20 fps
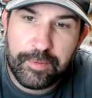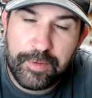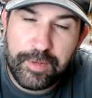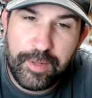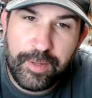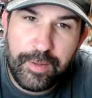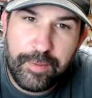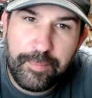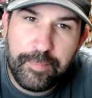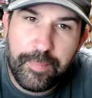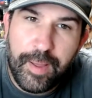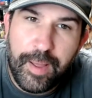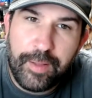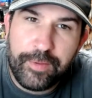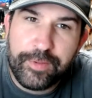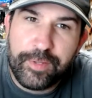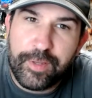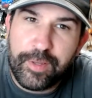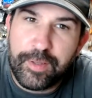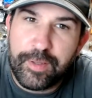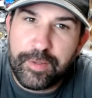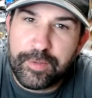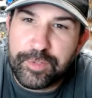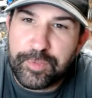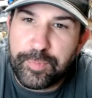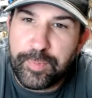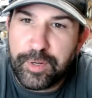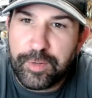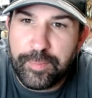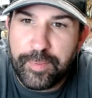Tim, I'll tell you a
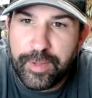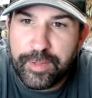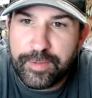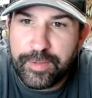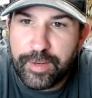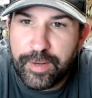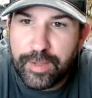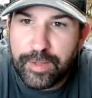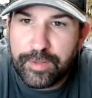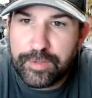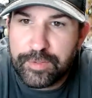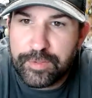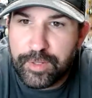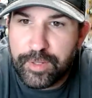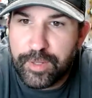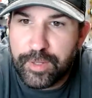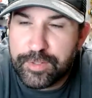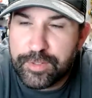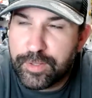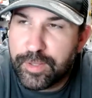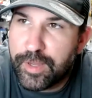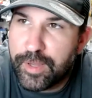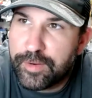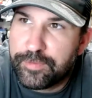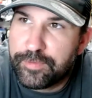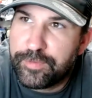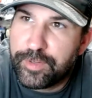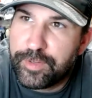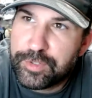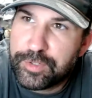spinnerbait that I used to catch a lot
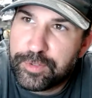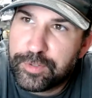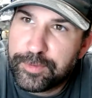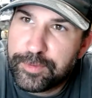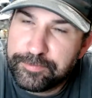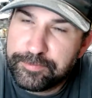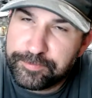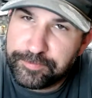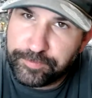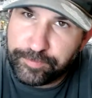of fish on.